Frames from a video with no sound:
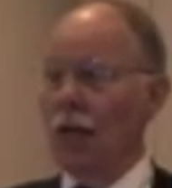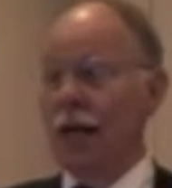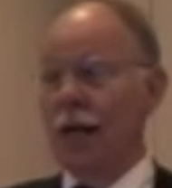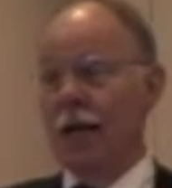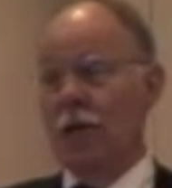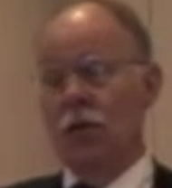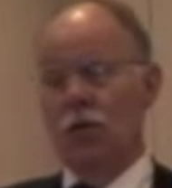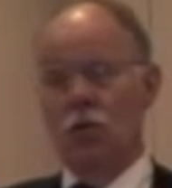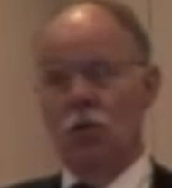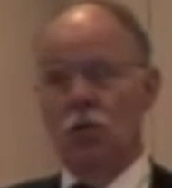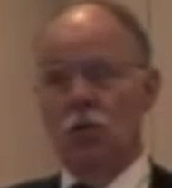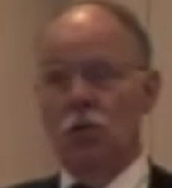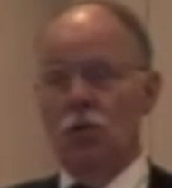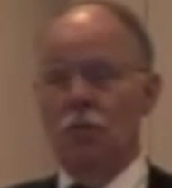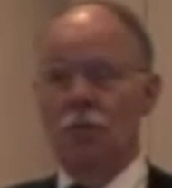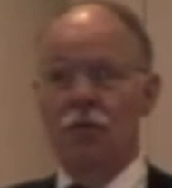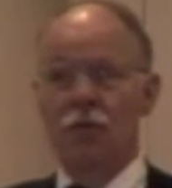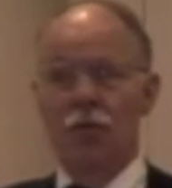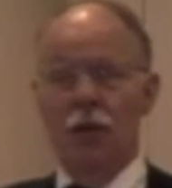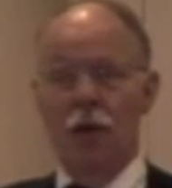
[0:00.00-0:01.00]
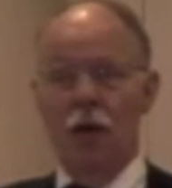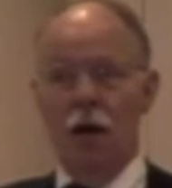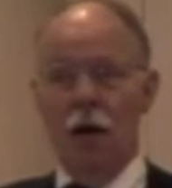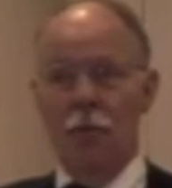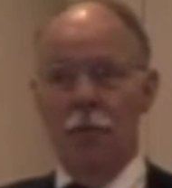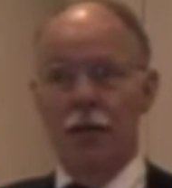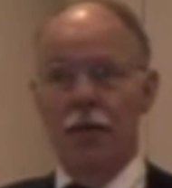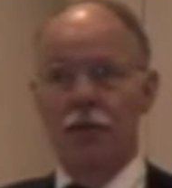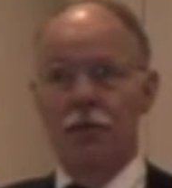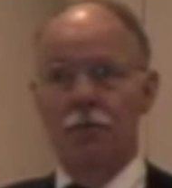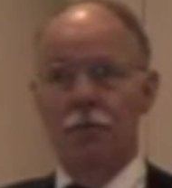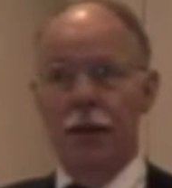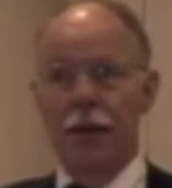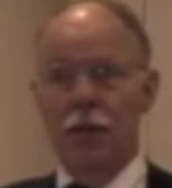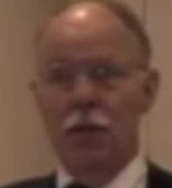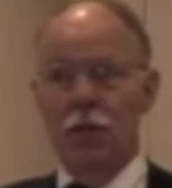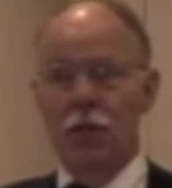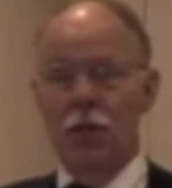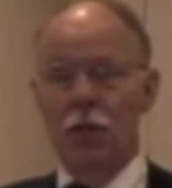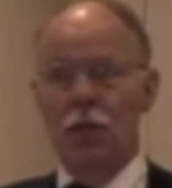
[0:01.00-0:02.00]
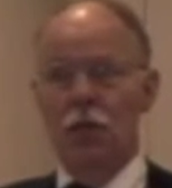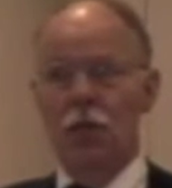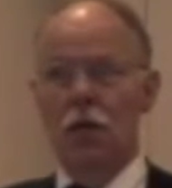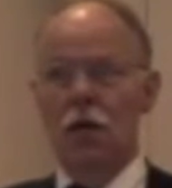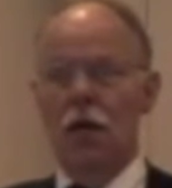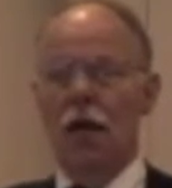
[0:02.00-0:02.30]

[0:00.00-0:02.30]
as some of the comments mentioned,